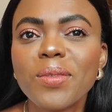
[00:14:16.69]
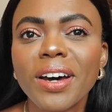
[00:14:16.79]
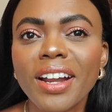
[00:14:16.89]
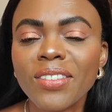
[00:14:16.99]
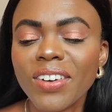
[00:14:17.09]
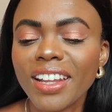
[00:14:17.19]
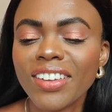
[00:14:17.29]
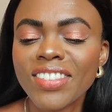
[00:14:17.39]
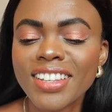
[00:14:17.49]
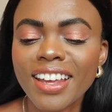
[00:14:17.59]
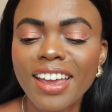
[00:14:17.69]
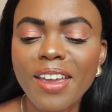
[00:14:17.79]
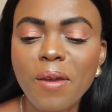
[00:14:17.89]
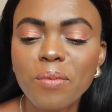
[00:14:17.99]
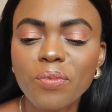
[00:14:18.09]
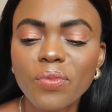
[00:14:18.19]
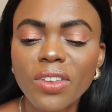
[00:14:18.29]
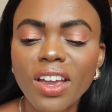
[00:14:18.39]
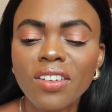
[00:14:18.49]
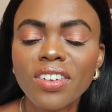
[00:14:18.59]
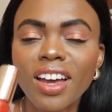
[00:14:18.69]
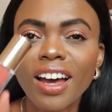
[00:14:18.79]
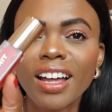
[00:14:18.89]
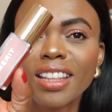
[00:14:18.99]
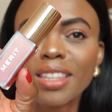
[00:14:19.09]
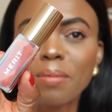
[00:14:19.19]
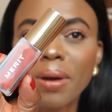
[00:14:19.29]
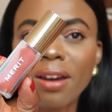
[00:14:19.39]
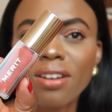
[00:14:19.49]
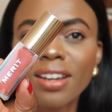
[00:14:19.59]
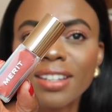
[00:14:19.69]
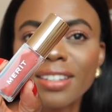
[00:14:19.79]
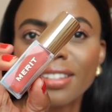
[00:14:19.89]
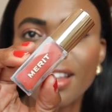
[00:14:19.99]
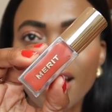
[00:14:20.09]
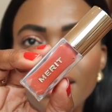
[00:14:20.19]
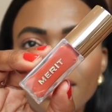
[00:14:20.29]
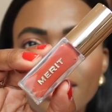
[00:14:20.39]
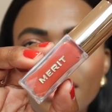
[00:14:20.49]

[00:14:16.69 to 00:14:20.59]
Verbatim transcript: but on my lip today, I've got the Merit, that